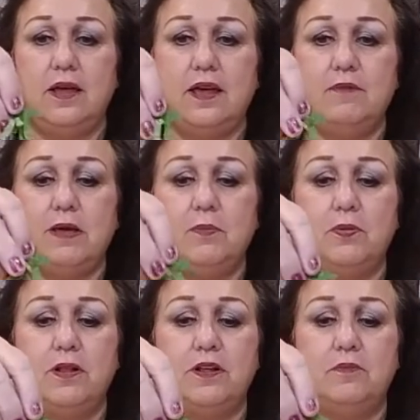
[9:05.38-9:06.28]
And maybe
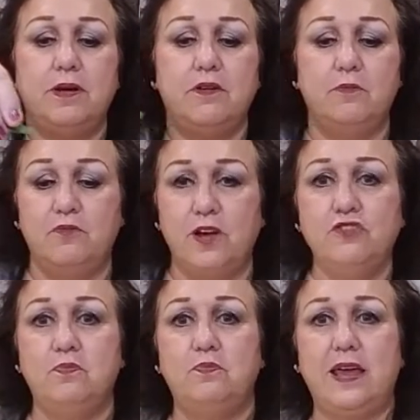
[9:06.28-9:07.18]
put a little bit of
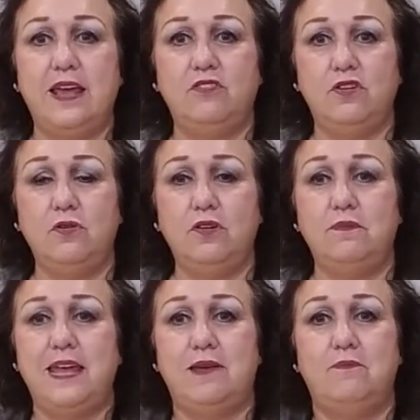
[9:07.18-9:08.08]
fresh basil to
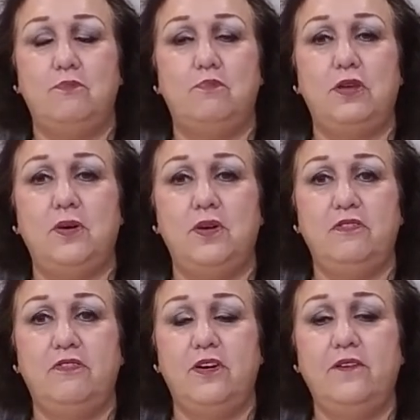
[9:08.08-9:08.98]
make it
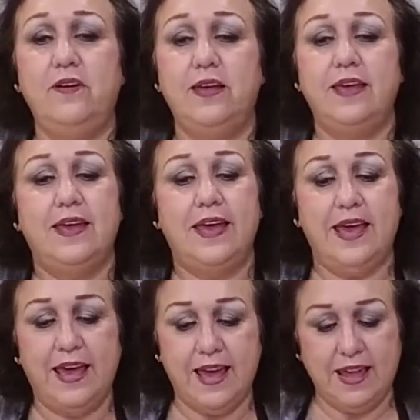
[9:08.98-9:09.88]
beautiful.
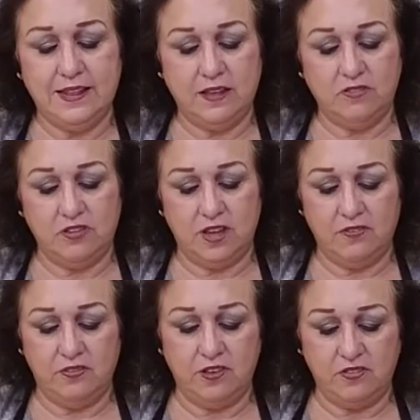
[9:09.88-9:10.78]
And let's
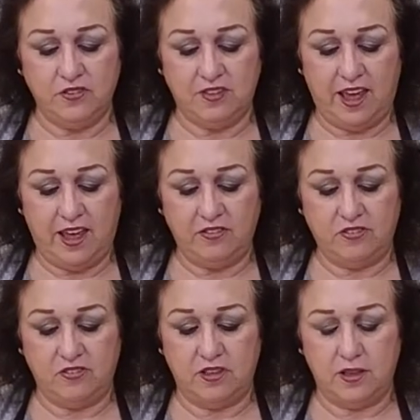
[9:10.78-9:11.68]
give this a
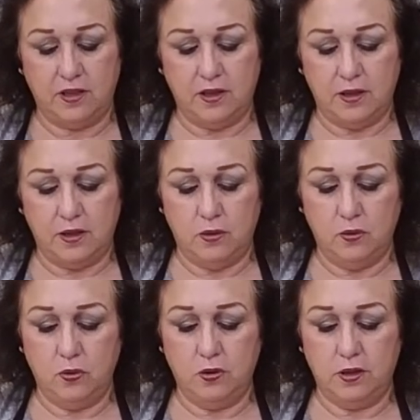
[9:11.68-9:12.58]
test. Whew.